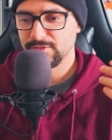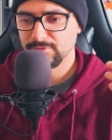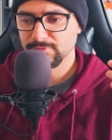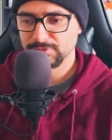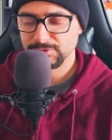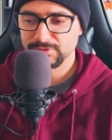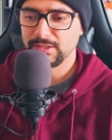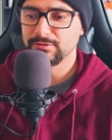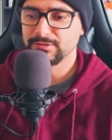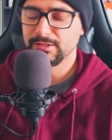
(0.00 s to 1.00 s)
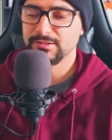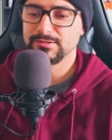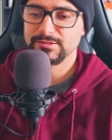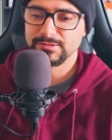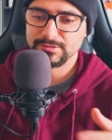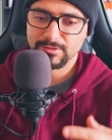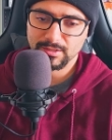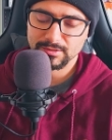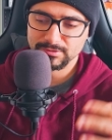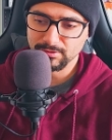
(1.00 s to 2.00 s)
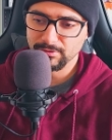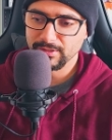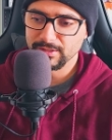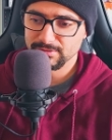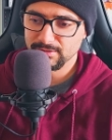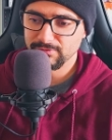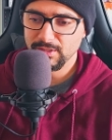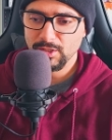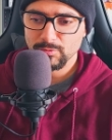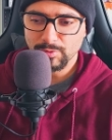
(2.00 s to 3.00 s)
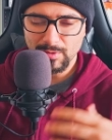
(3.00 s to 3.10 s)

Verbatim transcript: you know suicidal tendencies and thoughts and all that stuff.